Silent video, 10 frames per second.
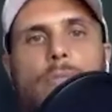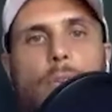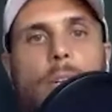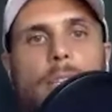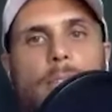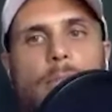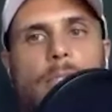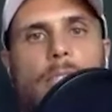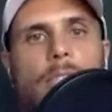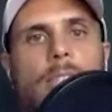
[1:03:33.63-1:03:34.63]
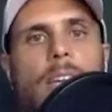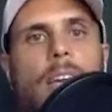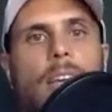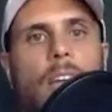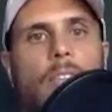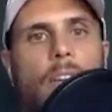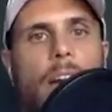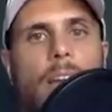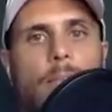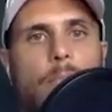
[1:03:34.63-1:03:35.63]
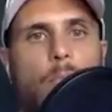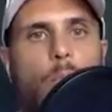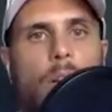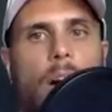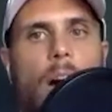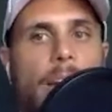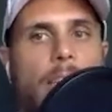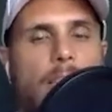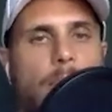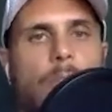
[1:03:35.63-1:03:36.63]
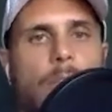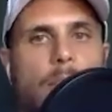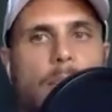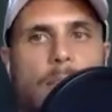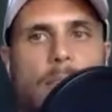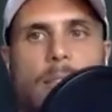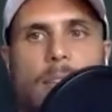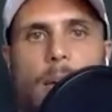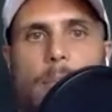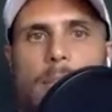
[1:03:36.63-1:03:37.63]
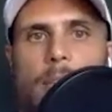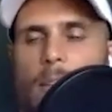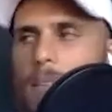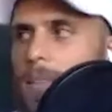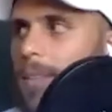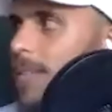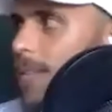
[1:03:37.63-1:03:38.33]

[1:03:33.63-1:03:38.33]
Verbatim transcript: void, which is if I want to hire someone to come and, like,